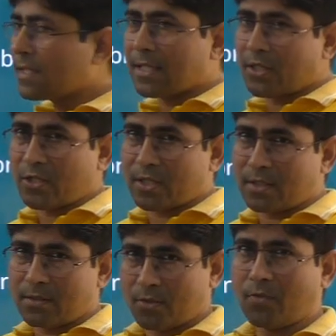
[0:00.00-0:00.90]
the
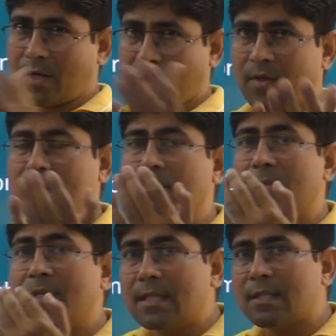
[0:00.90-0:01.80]
suggestion, you are
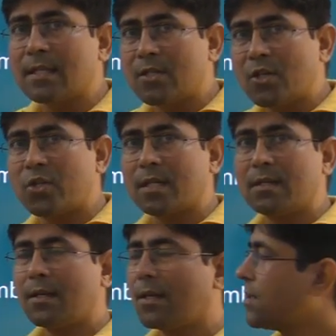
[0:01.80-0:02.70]
giving me the
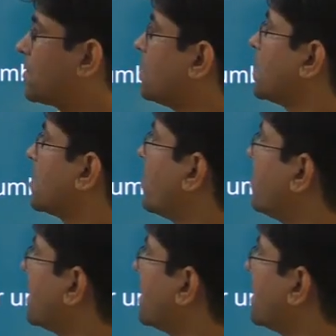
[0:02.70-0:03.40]
suggestion, so it will